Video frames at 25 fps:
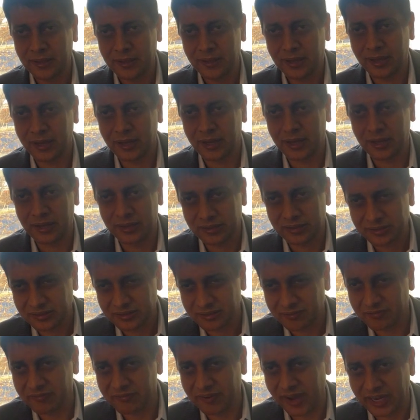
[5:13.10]
It
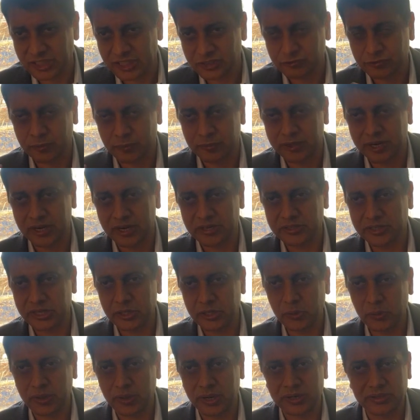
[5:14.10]
varies from country
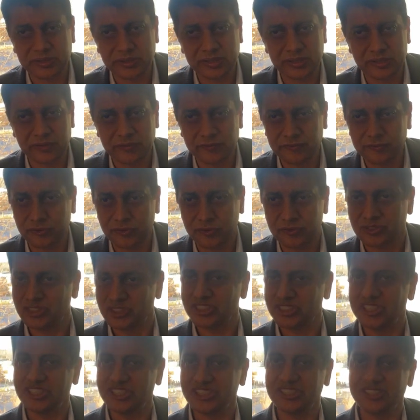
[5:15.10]
to country. Of course,
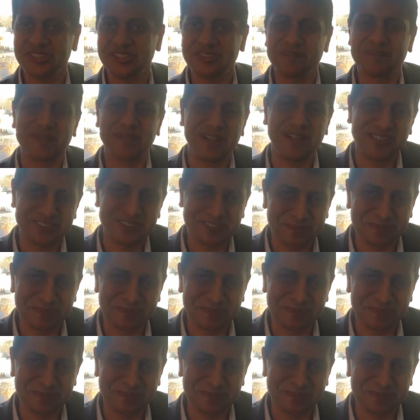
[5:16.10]
gene plays a